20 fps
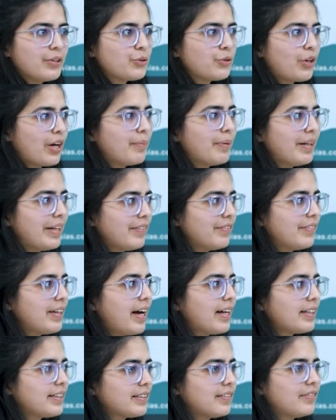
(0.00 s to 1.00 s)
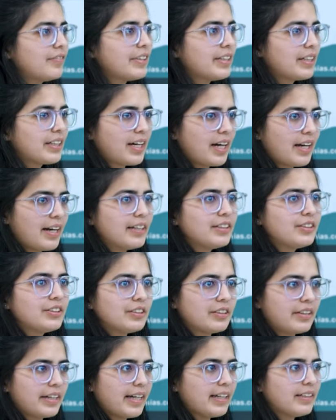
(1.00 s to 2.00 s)
So I believe that with the
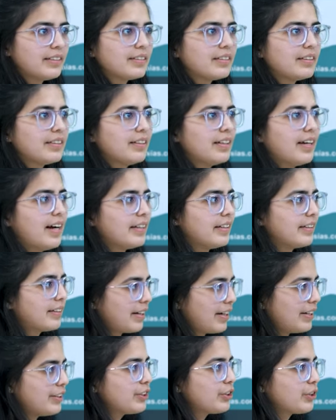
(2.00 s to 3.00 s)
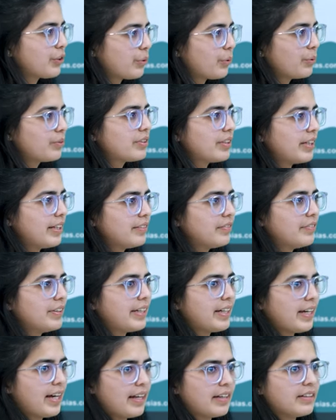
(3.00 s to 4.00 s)
current rate, and the current growth rate,
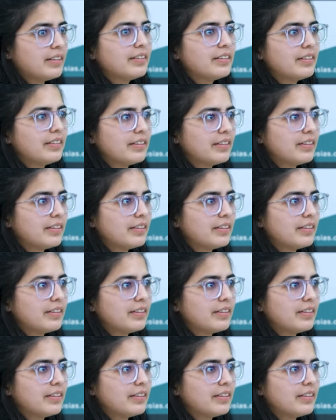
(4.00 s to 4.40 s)
we can